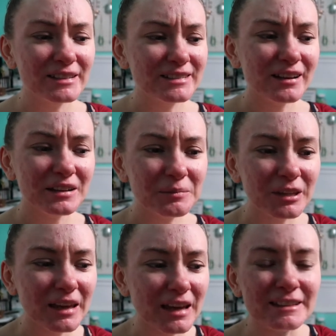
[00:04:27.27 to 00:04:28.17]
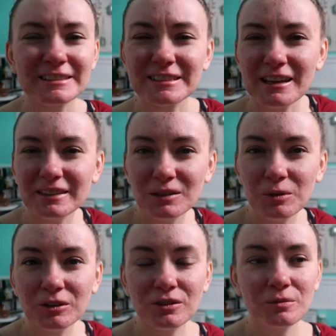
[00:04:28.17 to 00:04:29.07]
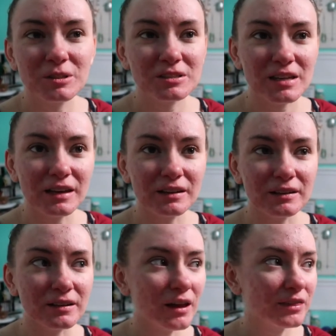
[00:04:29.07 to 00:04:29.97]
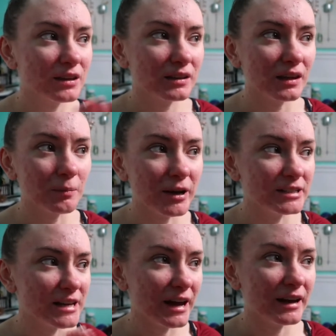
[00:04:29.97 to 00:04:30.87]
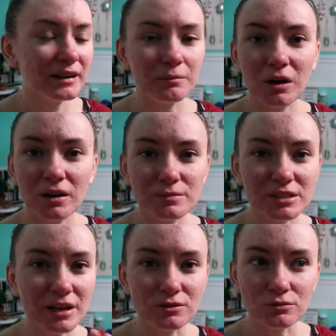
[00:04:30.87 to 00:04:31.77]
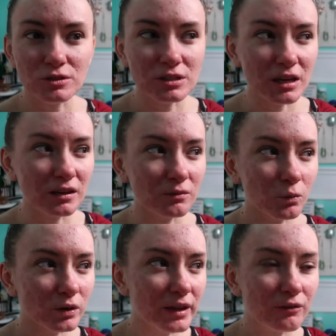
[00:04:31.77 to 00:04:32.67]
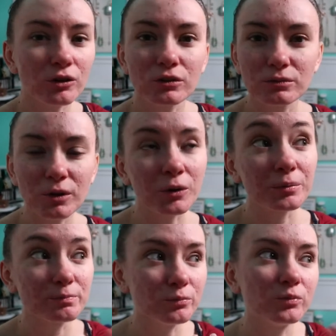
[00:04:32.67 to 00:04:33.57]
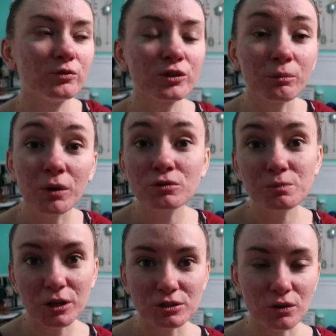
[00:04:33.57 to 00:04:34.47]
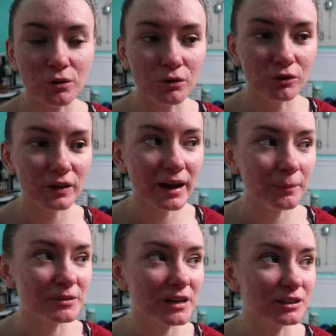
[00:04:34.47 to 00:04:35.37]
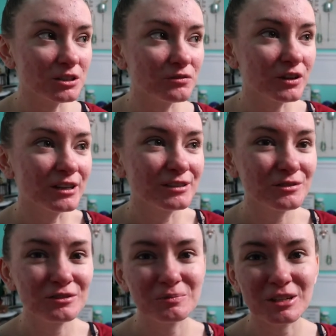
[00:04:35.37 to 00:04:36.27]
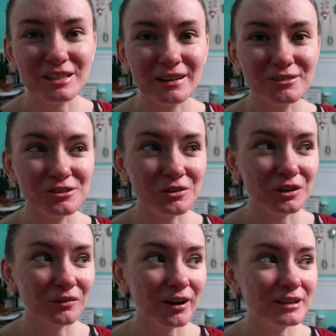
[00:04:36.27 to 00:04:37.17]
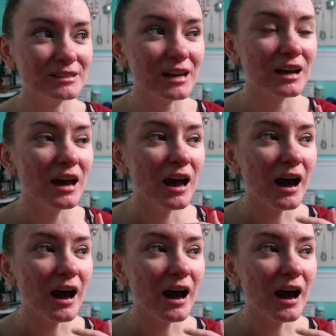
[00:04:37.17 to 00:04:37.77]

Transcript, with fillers: it's not gonna be like insanely weird though, because like nothing, like my dad and mom's schedules like will never, or for the most part, don't overlap. It's actually funny too, because my dad was joking around, he's like,